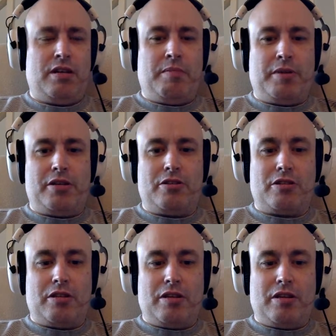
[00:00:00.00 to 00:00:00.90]

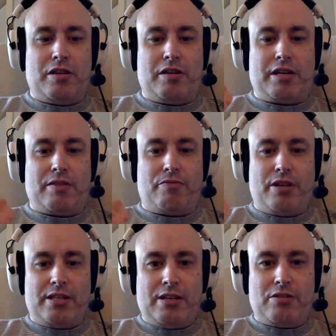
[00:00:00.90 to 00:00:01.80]
Because it'd get
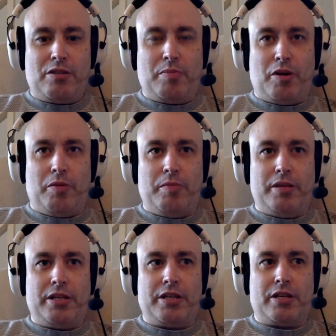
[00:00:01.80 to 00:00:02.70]
right down to the bottom, and
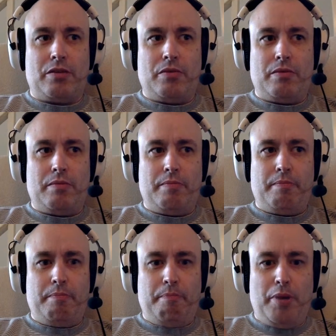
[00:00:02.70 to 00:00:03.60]
then it'd go
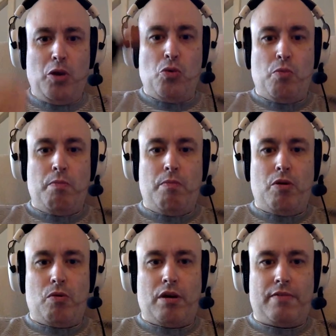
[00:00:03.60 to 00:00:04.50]
blue
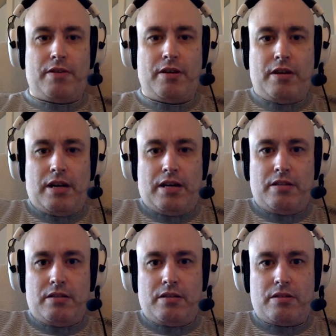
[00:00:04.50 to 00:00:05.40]
or whatever,
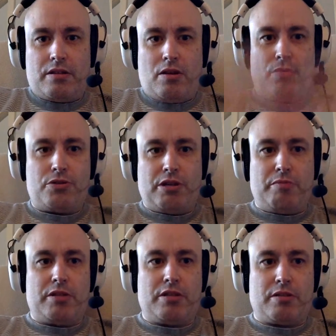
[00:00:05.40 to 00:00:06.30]
and the whole screen
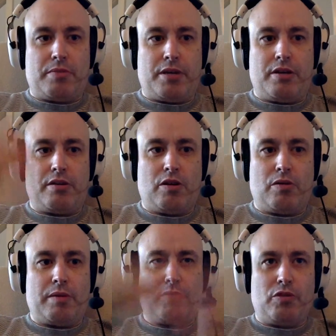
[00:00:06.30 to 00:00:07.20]
would disappear. It'd go
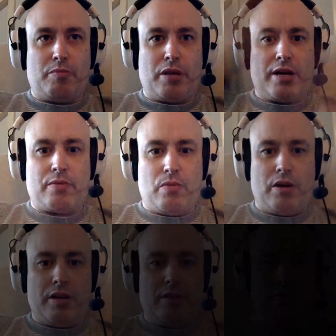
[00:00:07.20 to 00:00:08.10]
like sort of black,
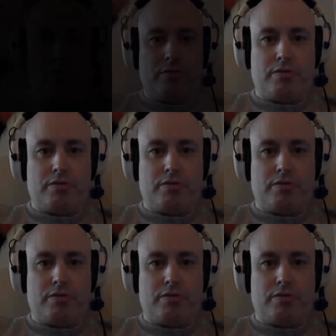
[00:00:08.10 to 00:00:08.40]
white, sort of